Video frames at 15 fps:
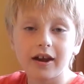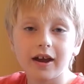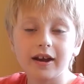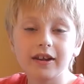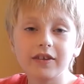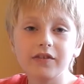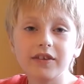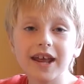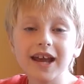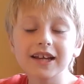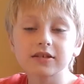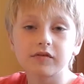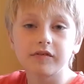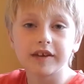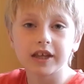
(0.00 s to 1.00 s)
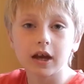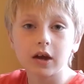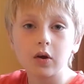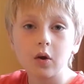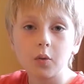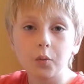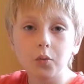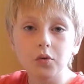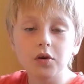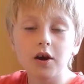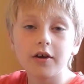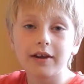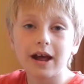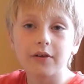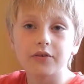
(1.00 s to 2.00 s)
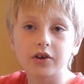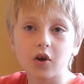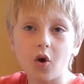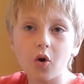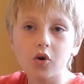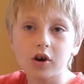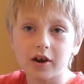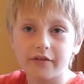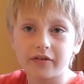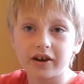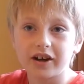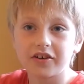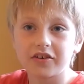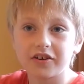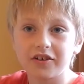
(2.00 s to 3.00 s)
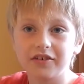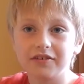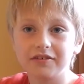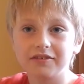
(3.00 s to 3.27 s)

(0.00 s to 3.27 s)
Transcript: and in the next video, we'll learn how to conquer friction.